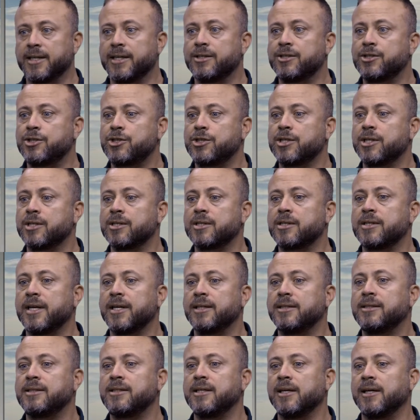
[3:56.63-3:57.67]
It's just
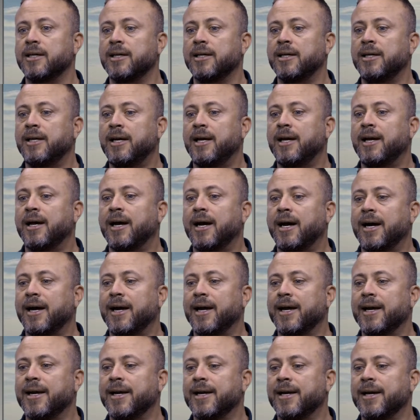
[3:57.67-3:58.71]
that
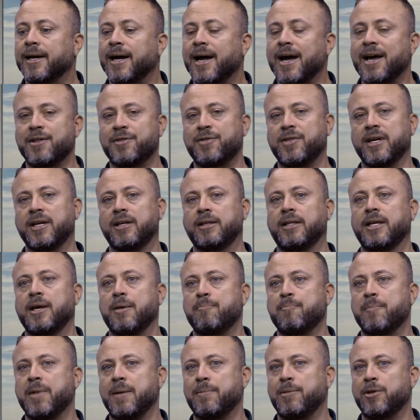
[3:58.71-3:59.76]
I think that
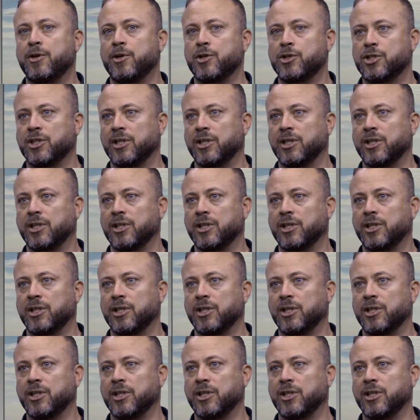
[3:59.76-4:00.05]
maybe there's